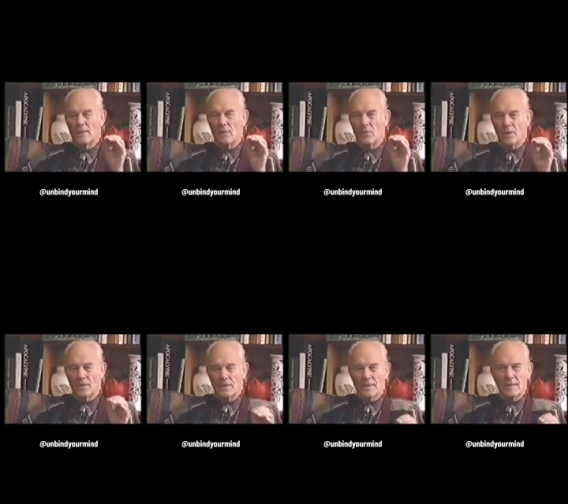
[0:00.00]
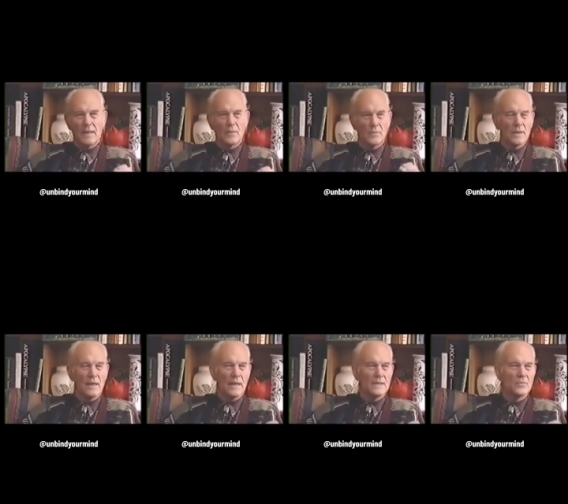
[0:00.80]
one thing they
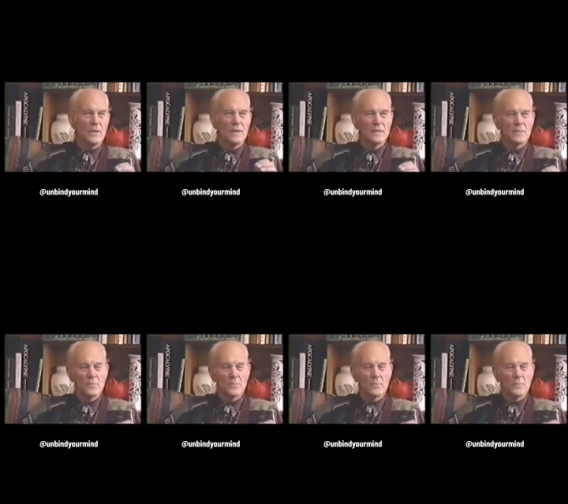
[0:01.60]
realized was,